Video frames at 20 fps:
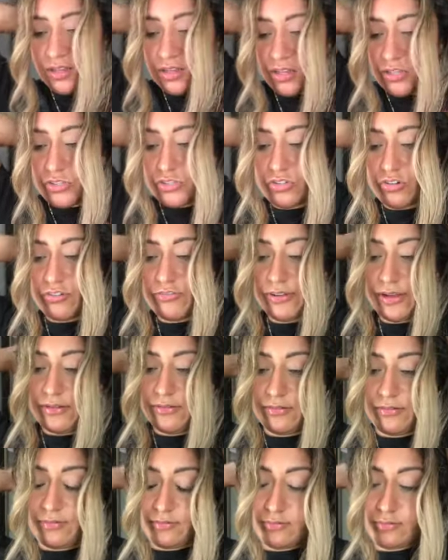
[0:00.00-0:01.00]
So if I
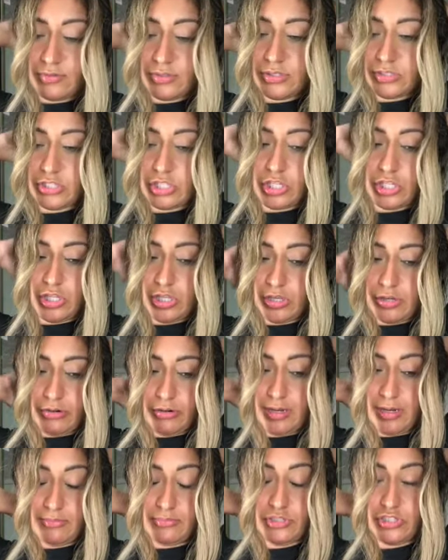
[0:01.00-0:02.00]
was you
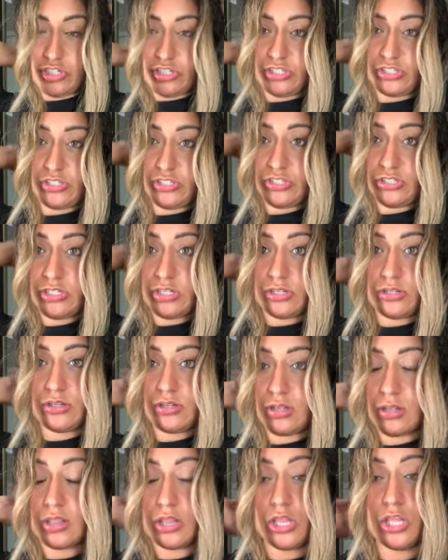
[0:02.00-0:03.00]
and I'm just
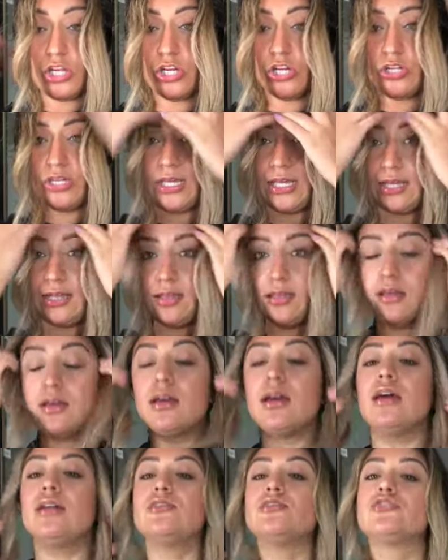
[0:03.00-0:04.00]
learning
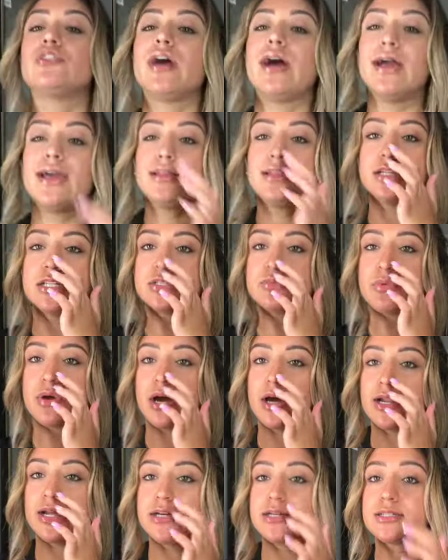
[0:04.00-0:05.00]
and trying this
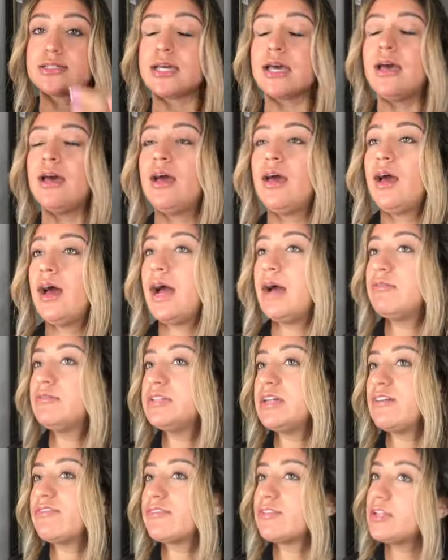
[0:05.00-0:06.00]
product, I would
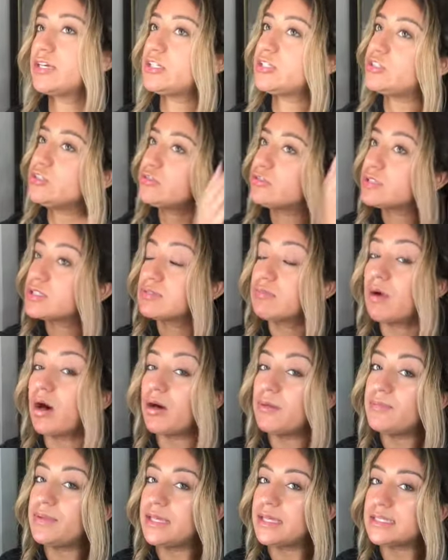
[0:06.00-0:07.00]
definitely do
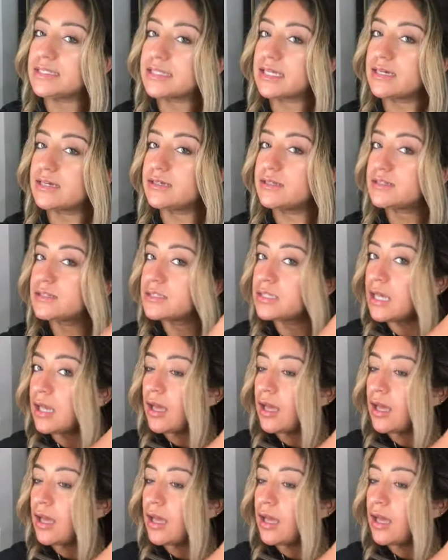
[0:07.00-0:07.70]
small pieces